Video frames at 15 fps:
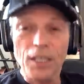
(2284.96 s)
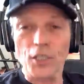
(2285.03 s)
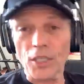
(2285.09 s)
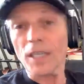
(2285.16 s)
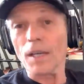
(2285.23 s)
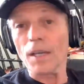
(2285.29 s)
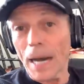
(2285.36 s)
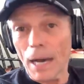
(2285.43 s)

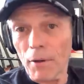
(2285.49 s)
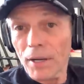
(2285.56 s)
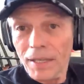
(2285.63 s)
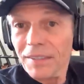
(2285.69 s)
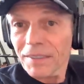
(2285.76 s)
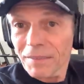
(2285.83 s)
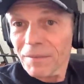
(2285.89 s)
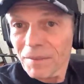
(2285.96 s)
sing about
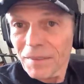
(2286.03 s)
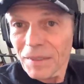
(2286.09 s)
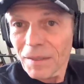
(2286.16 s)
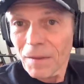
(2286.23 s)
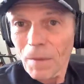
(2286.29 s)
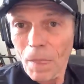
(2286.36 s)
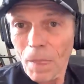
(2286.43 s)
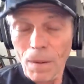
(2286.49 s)
it.
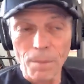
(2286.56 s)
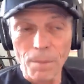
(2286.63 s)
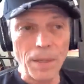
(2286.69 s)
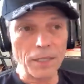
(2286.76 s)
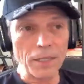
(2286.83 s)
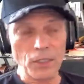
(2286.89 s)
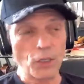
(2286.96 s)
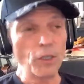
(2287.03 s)

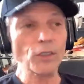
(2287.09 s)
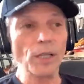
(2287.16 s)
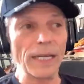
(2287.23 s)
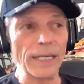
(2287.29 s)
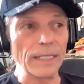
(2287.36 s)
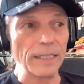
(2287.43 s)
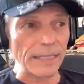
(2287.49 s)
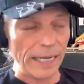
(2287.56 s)
But just
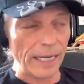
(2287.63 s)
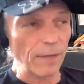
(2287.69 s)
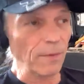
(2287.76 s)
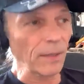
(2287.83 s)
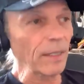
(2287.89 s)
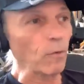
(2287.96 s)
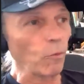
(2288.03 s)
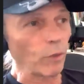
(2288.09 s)
like
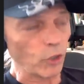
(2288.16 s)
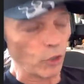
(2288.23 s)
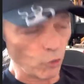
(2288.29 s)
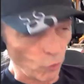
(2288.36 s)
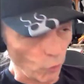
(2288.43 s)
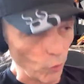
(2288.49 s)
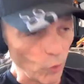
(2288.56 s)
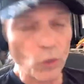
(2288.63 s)
David was
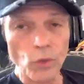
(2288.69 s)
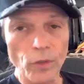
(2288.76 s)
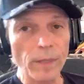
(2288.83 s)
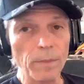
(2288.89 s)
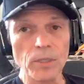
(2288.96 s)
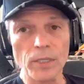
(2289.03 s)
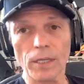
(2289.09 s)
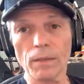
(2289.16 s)
true to
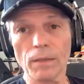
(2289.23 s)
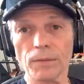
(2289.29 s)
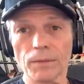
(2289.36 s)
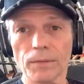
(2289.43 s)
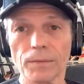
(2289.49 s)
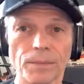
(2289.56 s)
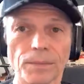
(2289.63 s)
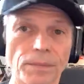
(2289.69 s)
himself
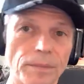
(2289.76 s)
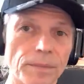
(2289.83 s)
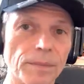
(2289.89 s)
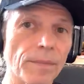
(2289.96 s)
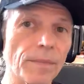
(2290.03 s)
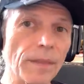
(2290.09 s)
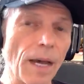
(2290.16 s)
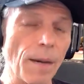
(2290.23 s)

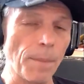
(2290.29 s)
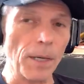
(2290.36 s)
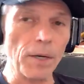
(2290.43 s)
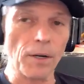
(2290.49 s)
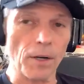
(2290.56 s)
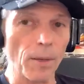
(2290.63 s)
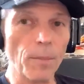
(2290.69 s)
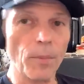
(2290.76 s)

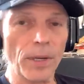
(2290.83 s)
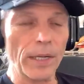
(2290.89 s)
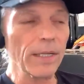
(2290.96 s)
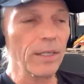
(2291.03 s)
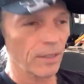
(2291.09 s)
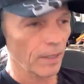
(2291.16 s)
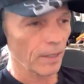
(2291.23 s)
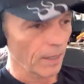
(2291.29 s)
about
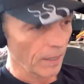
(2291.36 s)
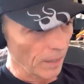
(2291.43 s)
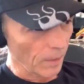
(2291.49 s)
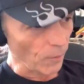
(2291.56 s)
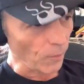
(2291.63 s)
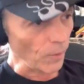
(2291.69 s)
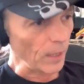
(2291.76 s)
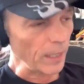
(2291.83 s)
heartbreaks,
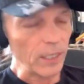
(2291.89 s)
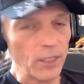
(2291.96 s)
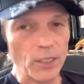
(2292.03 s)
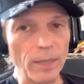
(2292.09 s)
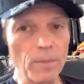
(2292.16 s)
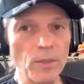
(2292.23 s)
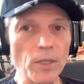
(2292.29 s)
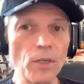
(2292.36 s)
Ronnie
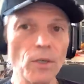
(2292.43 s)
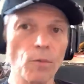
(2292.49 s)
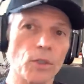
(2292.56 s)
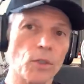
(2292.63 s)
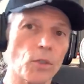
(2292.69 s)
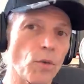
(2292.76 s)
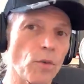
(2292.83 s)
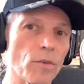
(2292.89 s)
James Dio
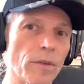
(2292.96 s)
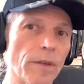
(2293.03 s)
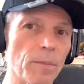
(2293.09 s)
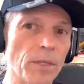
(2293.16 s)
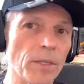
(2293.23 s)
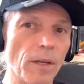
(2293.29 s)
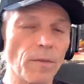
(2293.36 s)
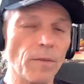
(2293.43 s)
was true to
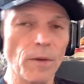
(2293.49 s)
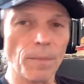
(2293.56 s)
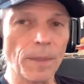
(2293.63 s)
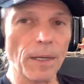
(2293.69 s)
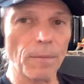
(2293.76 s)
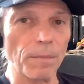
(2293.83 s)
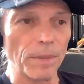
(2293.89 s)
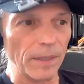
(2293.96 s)
himself
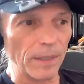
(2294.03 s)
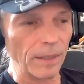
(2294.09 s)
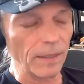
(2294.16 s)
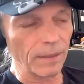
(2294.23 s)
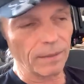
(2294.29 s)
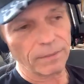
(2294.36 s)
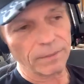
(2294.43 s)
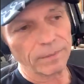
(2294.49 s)
about being